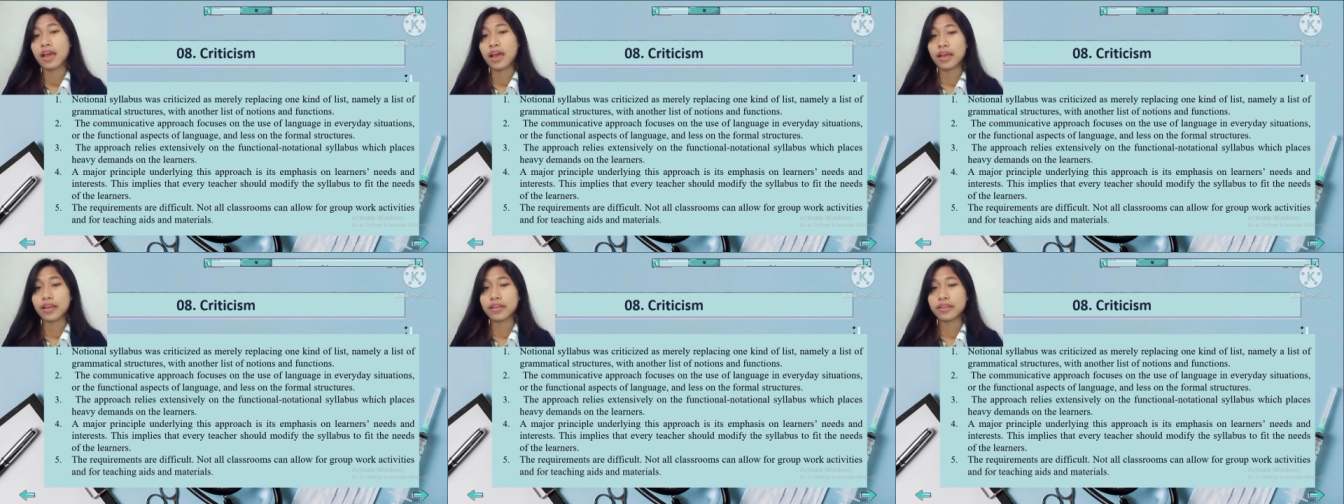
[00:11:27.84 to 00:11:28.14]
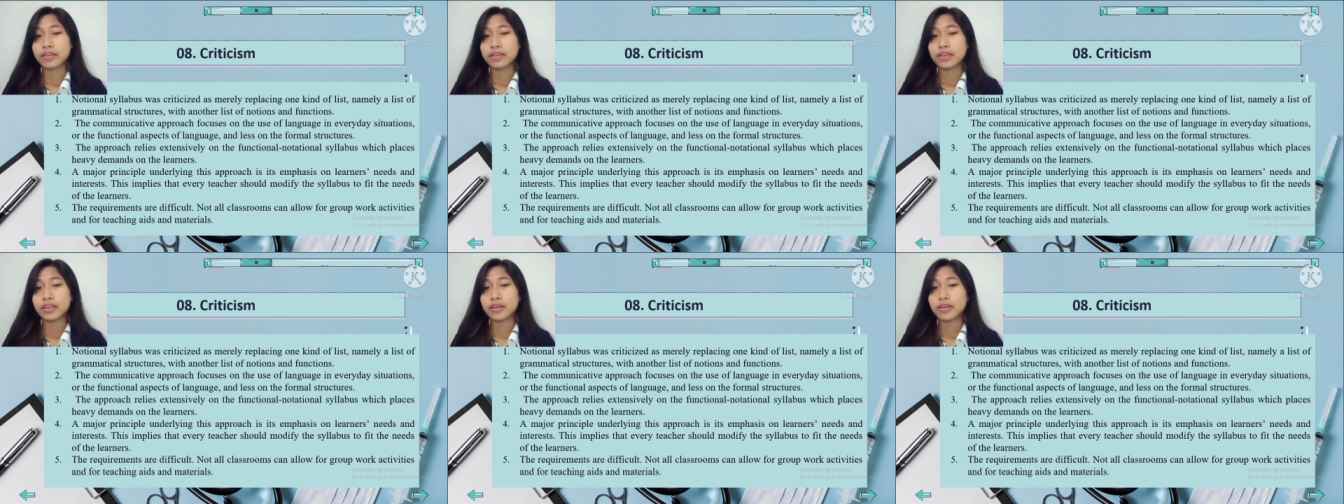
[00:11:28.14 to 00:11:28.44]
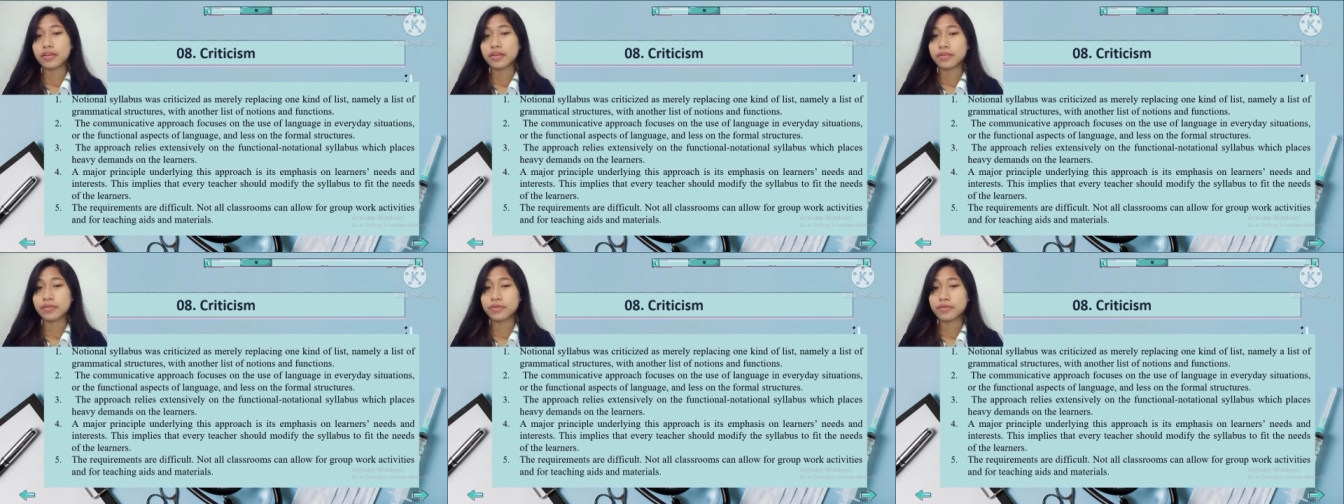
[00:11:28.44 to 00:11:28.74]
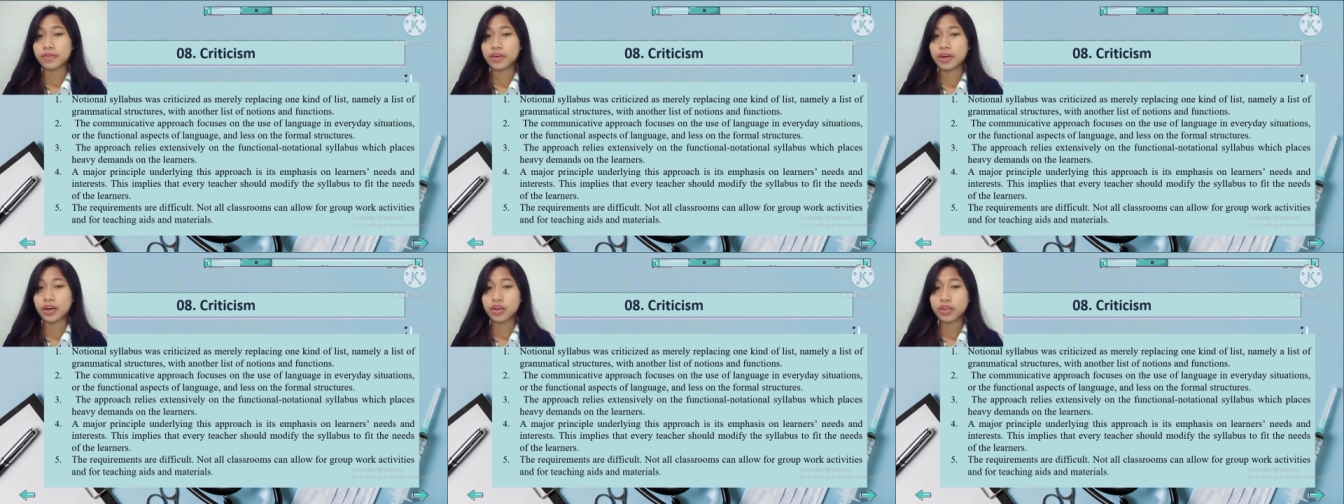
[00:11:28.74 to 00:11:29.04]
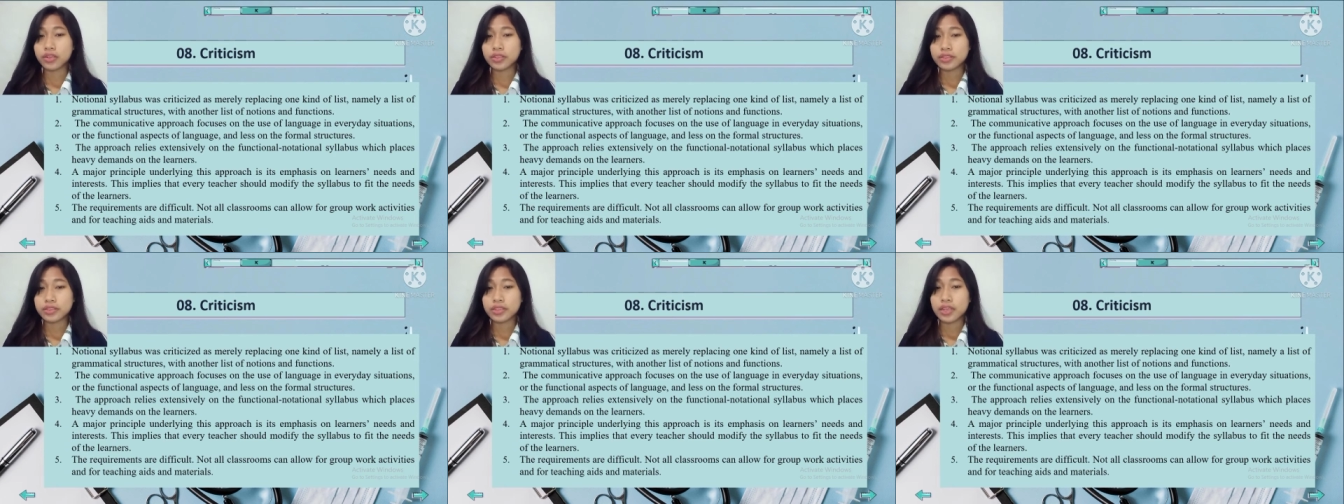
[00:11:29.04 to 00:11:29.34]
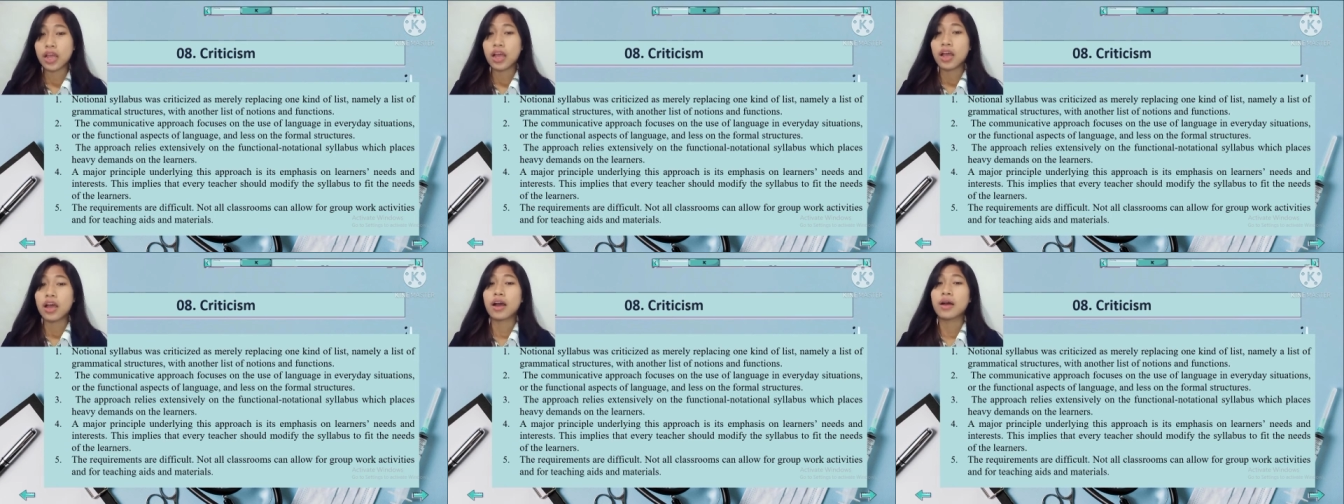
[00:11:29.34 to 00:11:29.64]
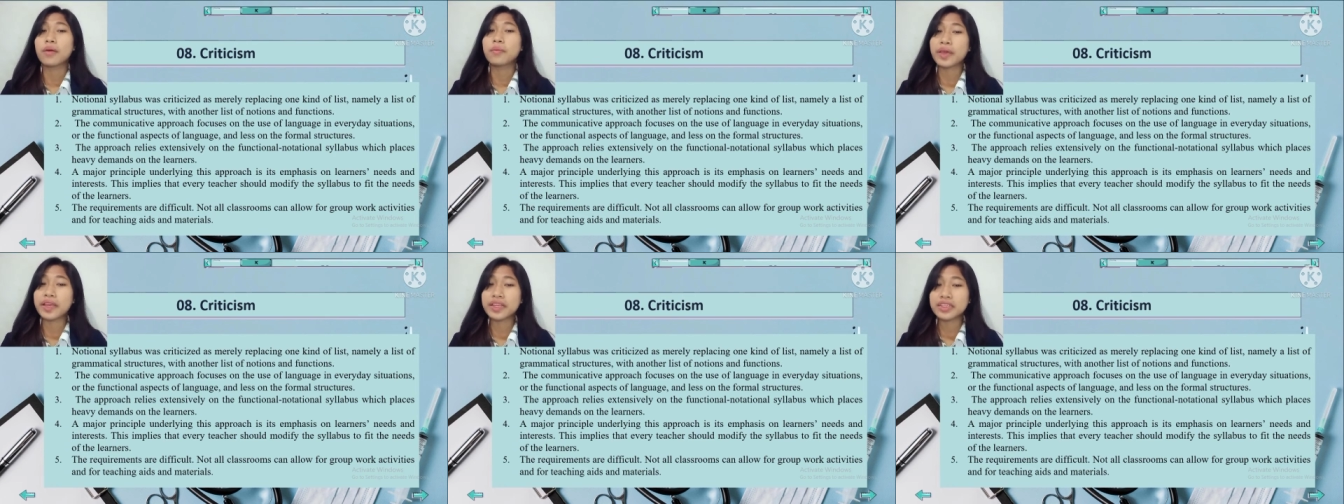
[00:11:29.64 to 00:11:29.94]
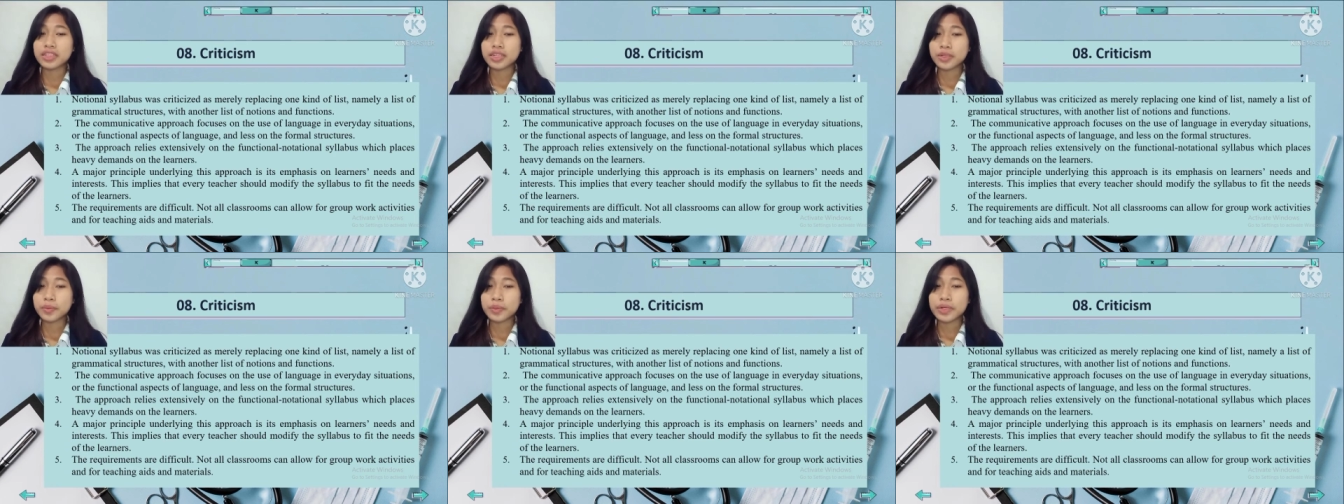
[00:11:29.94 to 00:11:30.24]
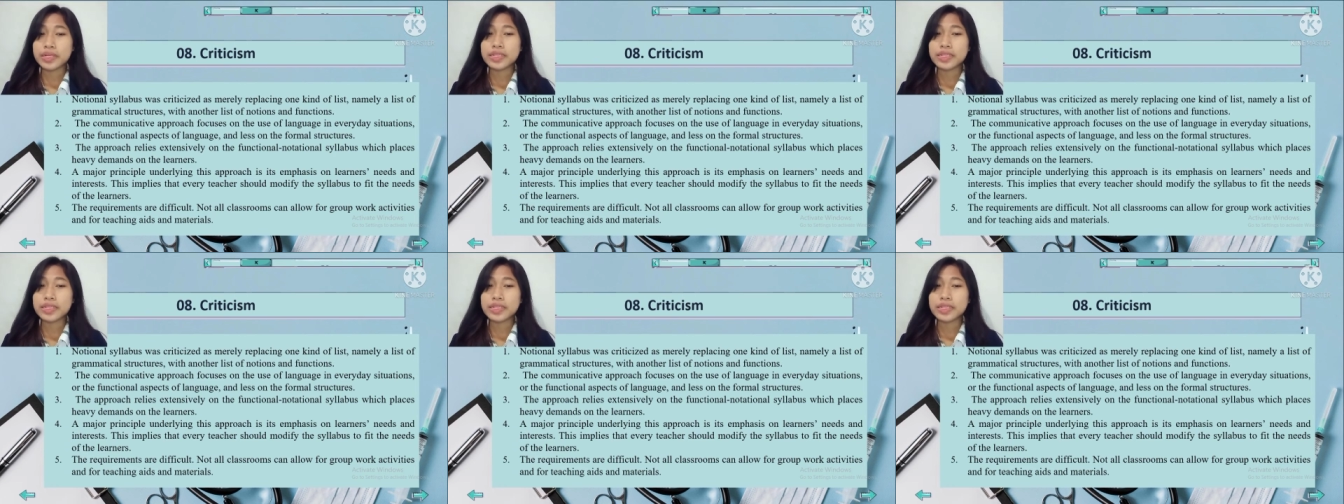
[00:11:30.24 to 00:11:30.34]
And the fourth, a major